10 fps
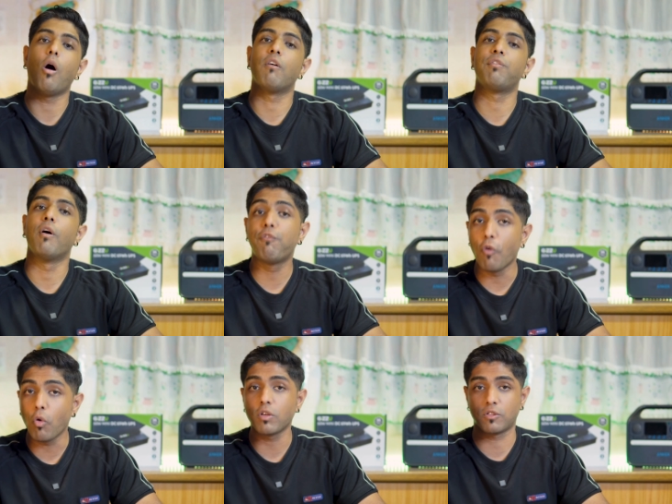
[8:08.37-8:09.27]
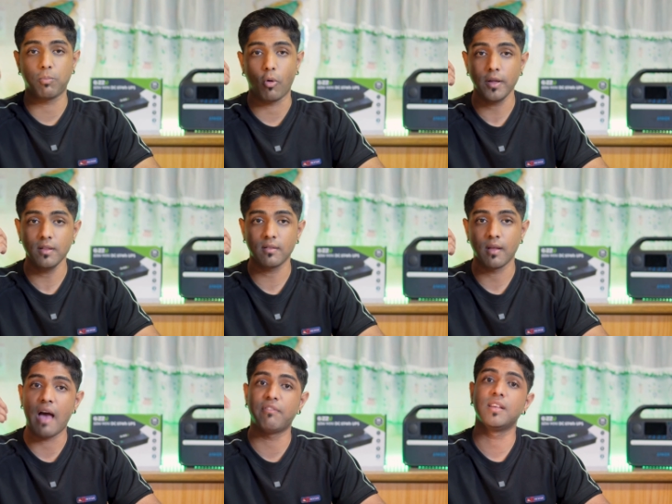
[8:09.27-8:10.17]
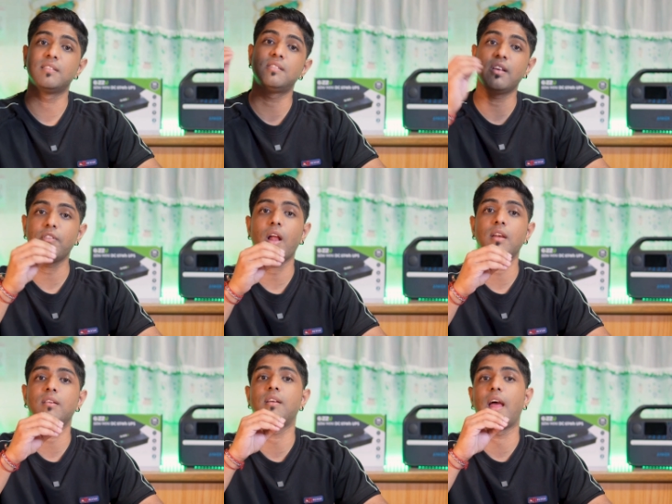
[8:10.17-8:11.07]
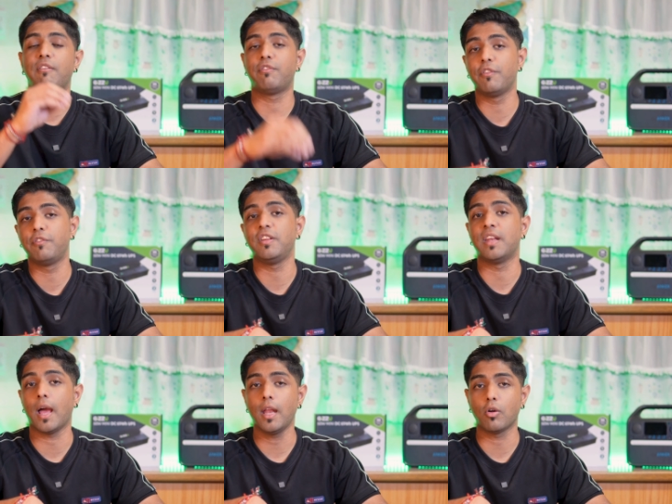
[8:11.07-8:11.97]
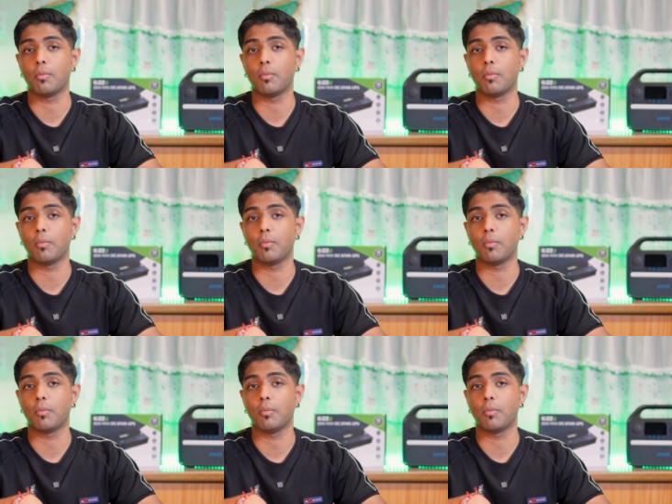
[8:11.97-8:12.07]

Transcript: of focus points having 759